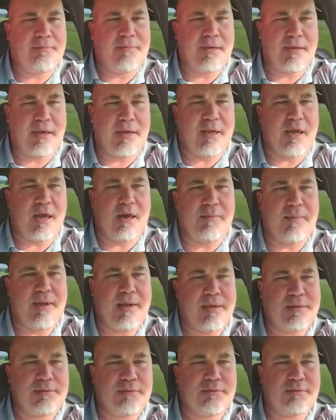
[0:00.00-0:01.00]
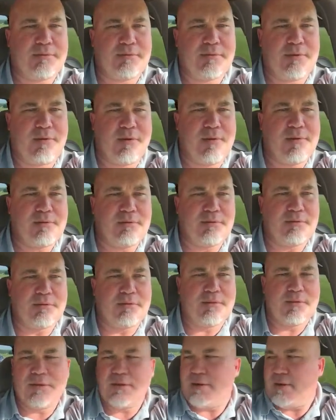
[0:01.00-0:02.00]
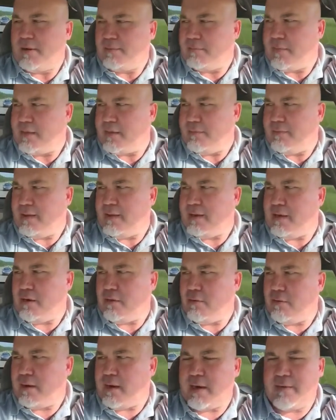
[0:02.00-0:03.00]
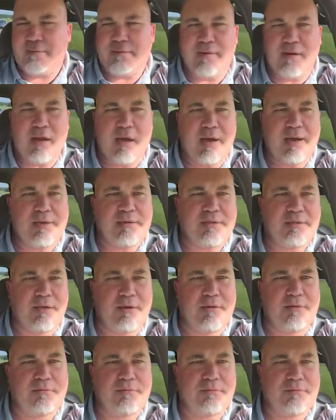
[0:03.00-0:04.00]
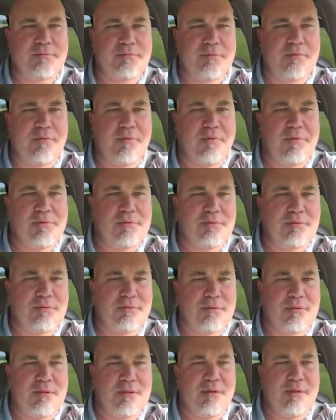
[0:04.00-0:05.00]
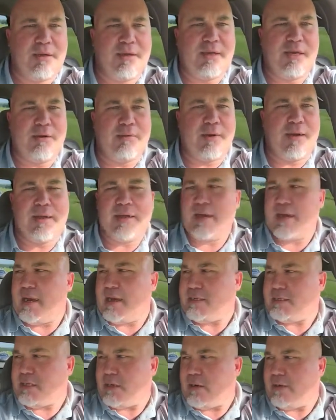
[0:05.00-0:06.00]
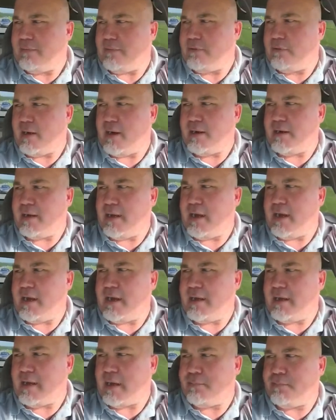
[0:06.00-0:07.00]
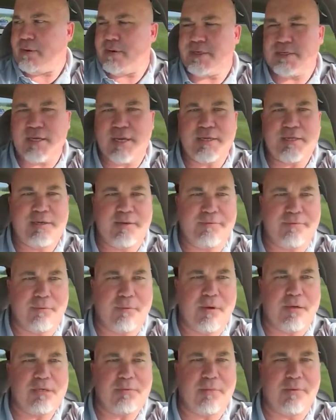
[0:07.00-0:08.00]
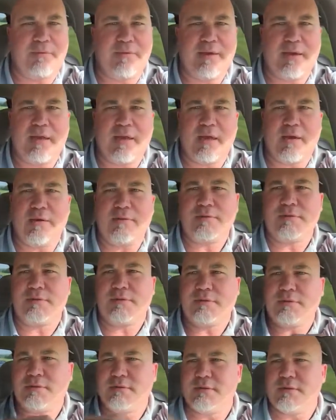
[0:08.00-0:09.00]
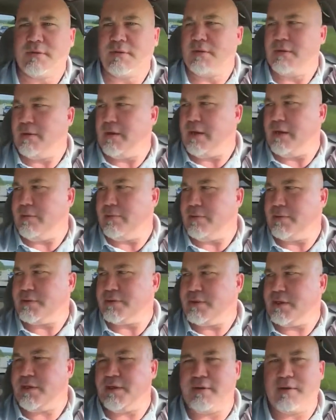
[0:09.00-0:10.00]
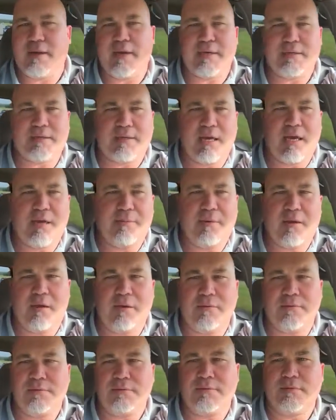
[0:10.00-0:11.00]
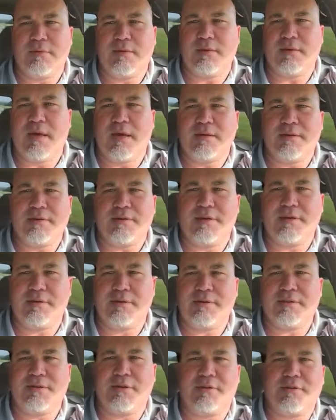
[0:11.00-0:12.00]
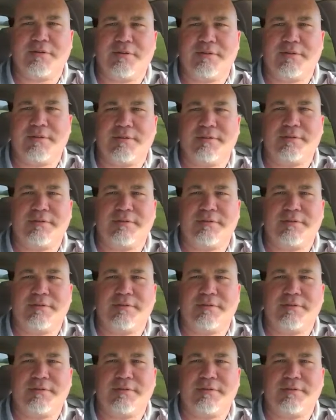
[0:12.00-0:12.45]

Make a comment, make a video, whatever you like. So anyway, guys, y'all have a great day, and I appreciate you for watching my videos, and we'll see you next time, y'all. See you in church.